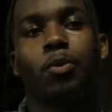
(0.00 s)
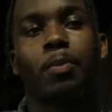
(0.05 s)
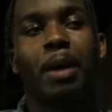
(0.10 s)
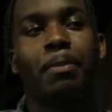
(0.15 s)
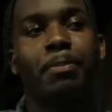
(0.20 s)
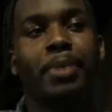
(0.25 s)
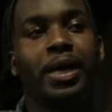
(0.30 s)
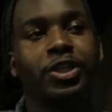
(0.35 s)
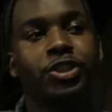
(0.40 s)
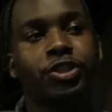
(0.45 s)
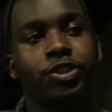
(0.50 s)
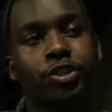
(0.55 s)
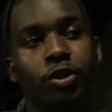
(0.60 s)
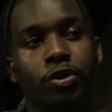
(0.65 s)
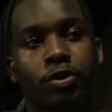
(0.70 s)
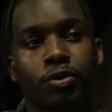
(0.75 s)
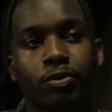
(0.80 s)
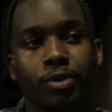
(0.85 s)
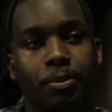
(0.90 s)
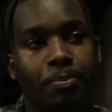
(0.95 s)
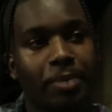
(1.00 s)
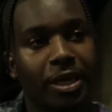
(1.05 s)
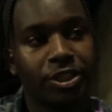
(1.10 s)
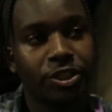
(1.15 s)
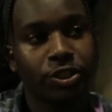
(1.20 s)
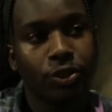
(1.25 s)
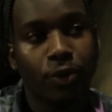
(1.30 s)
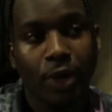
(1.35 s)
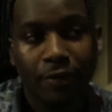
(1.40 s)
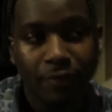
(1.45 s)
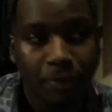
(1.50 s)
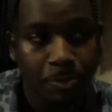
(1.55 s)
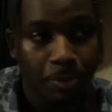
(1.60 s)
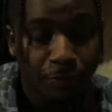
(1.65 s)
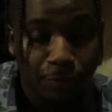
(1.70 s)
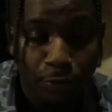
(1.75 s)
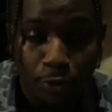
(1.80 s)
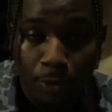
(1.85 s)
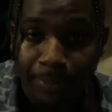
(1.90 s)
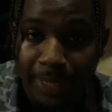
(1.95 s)
my the best show I ever
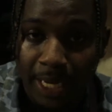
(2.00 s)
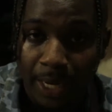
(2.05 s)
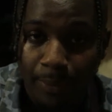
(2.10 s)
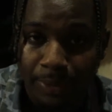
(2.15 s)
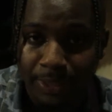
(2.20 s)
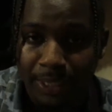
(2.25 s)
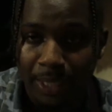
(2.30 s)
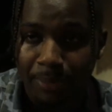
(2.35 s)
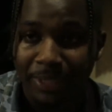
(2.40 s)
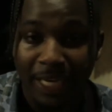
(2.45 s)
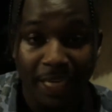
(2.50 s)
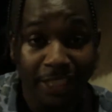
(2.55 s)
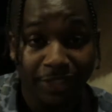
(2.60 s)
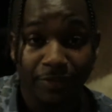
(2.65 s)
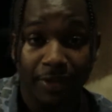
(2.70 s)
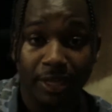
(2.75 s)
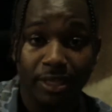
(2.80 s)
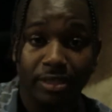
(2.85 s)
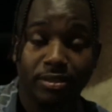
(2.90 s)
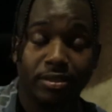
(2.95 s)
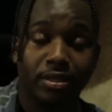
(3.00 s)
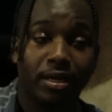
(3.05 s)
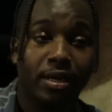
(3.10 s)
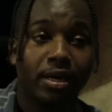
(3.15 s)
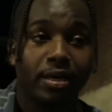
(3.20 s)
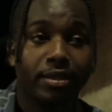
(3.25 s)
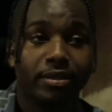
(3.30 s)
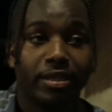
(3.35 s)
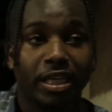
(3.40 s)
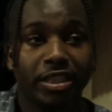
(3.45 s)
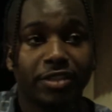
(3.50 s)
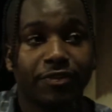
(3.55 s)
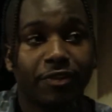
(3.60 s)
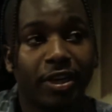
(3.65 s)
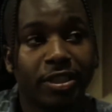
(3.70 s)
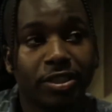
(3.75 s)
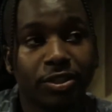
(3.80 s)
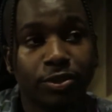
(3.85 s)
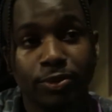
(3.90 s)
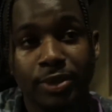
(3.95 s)
performed at was Yes Fest. Yes
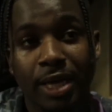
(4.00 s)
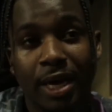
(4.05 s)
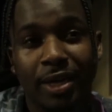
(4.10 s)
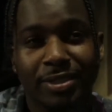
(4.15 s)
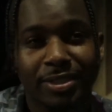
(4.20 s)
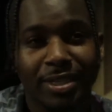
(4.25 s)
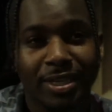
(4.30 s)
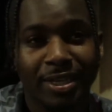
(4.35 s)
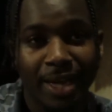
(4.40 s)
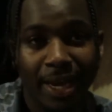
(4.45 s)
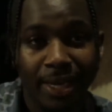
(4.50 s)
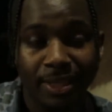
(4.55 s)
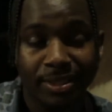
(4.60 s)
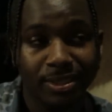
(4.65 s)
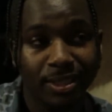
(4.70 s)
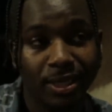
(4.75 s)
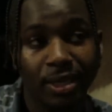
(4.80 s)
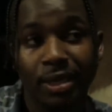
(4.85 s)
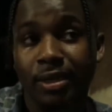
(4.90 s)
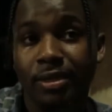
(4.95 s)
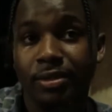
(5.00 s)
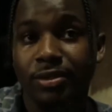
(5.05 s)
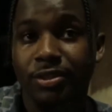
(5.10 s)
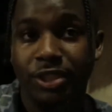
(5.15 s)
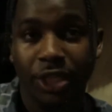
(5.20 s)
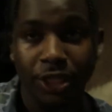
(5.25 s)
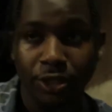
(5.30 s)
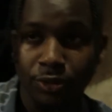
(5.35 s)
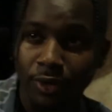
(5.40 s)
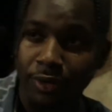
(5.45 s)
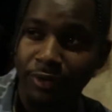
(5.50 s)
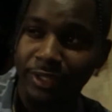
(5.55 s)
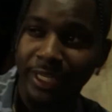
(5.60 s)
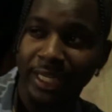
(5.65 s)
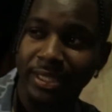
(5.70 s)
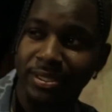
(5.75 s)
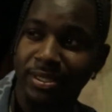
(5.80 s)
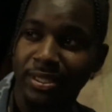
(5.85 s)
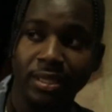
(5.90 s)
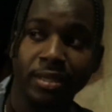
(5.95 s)
Fest 2019, January
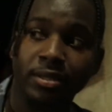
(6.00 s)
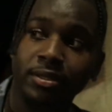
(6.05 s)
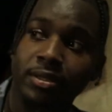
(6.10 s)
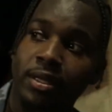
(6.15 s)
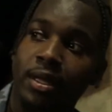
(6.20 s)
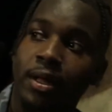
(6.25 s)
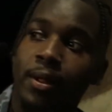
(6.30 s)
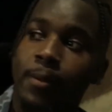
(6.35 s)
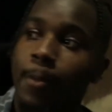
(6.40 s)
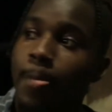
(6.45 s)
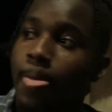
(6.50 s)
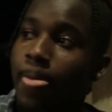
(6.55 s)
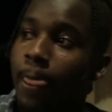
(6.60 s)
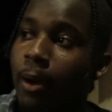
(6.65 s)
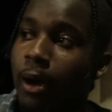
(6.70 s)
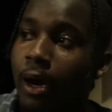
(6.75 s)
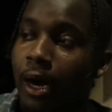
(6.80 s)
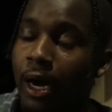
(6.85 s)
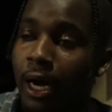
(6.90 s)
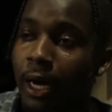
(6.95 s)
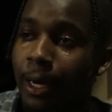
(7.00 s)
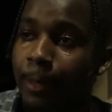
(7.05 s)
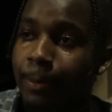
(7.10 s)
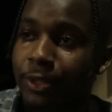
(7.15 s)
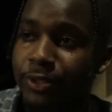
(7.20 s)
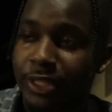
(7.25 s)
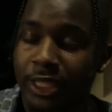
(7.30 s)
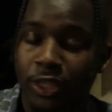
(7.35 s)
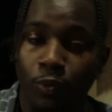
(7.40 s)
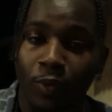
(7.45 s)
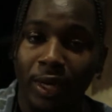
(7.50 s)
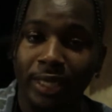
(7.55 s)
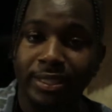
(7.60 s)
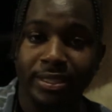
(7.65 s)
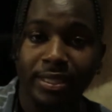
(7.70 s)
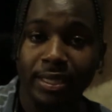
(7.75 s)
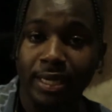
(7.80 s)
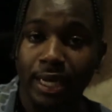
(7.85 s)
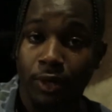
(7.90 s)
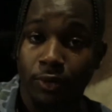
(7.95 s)
18th. It was at the
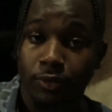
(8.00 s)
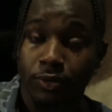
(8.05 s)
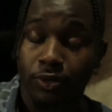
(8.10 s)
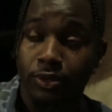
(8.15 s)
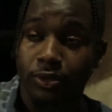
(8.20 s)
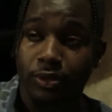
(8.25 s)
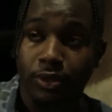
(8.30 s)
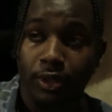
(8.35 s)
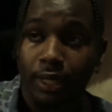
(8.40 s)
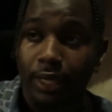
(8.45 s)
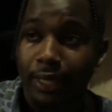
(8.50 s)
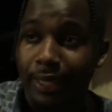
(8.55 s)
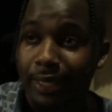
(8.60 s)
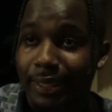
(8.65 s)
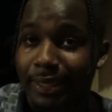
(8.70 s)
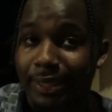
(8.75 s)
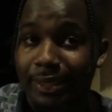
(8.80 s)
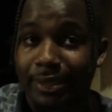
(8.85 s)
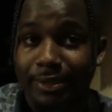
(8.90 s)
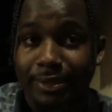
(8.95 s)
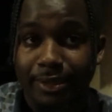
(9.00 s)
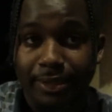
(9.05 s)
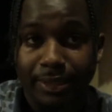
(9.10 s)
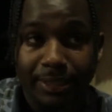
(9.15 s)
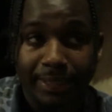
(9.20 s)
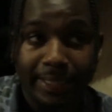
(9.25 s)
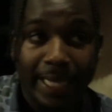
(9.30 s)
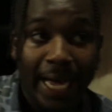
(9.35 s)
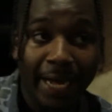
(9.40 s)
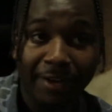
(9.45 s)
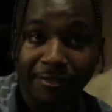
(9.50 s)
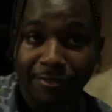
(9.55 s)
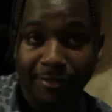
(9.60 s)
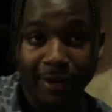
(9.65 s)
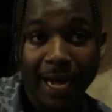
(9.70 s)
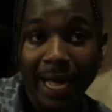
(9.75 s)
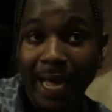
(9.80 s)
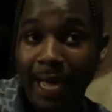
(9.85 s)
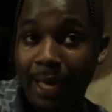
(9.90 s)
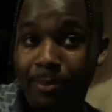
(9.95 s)
West End House. That
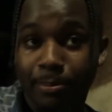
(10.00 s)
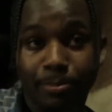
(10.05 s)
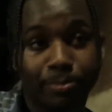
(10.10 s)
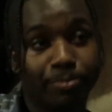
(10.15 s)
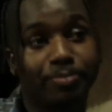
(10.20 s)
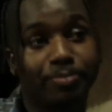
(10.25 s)
vibe